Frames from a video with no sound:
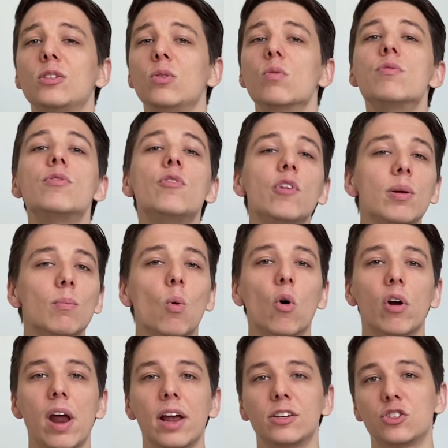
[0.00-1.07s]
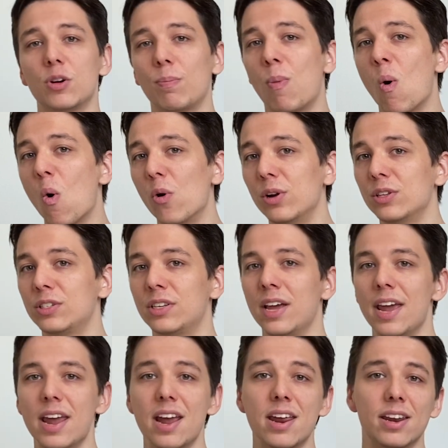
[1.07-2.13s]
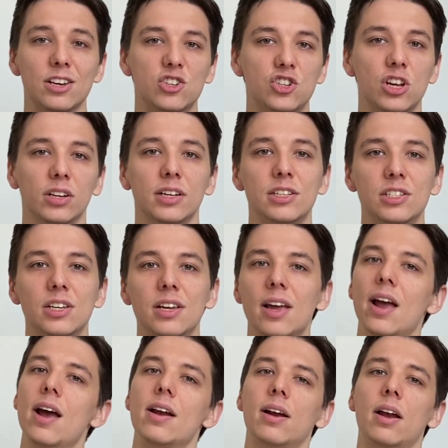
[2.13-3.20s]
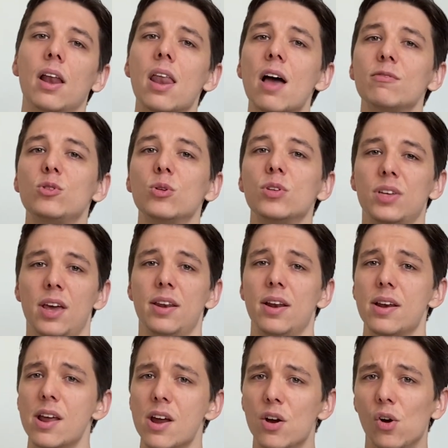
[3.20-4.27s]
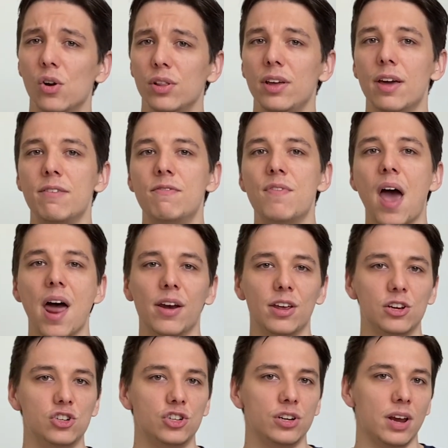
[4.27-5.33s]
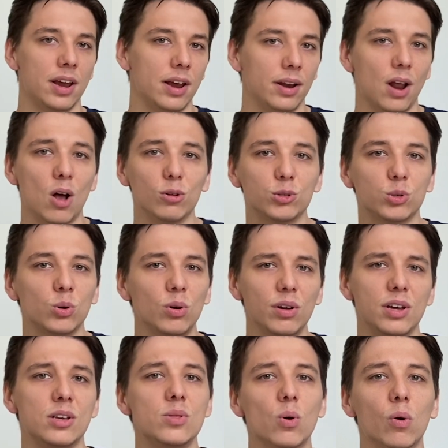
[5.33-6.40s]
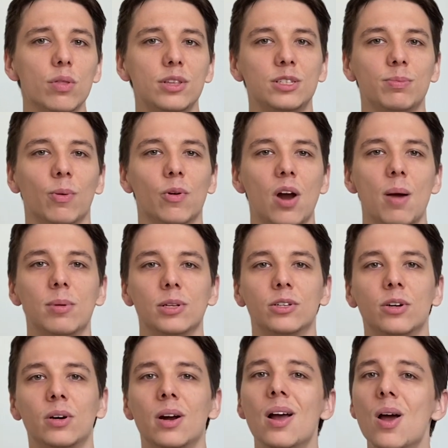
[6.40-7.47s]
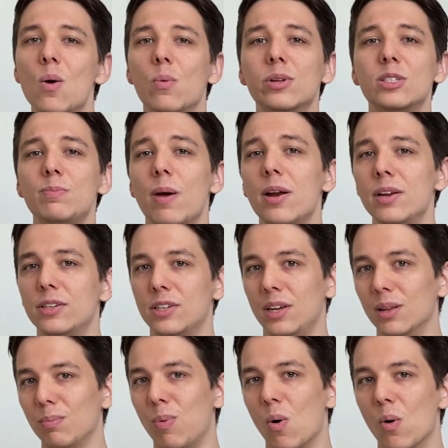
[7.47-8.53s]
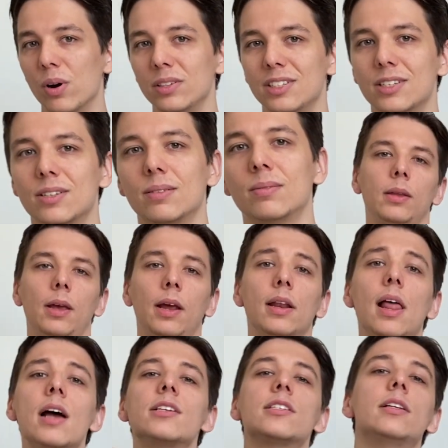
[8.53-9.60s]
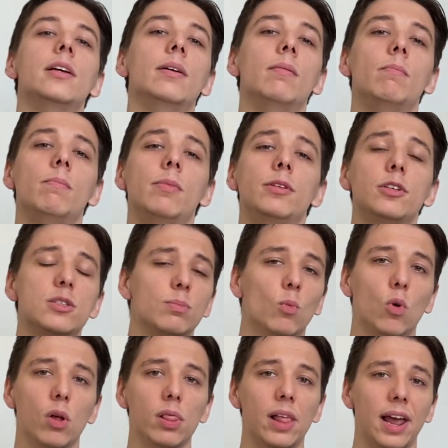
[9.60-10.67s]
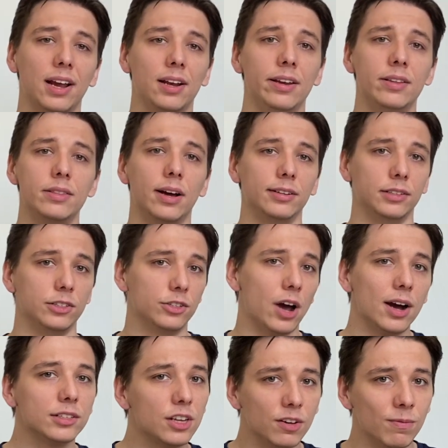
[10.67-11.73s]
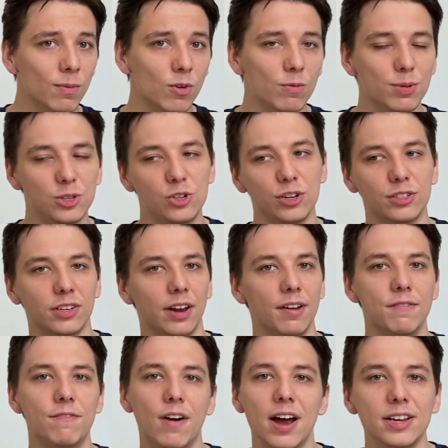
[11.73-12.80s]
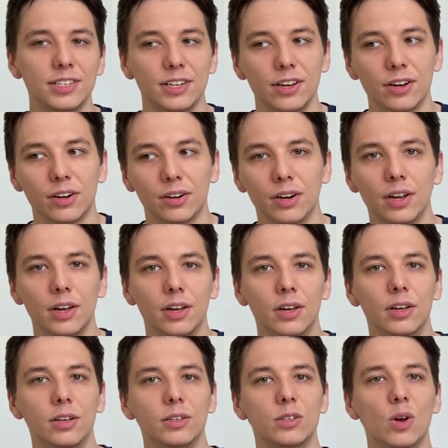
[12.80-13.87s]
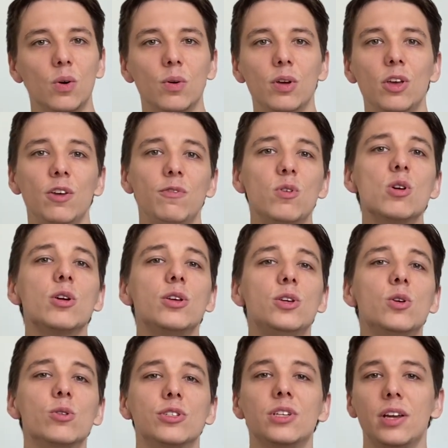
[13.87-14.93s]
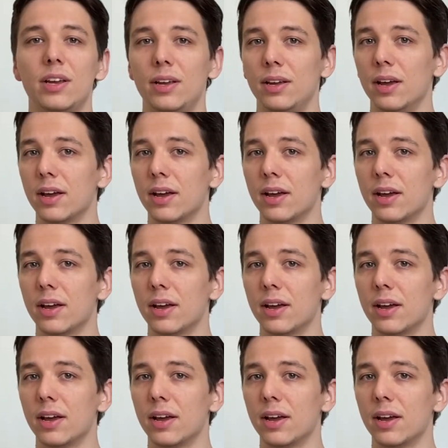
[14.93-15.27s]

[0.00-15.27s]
you 3 more extra points in agility that allows you to get an early advantage and also ignore this parameter when spending skill points. And lastly, this is more likely not a tactic move but just an advice here. So if you're using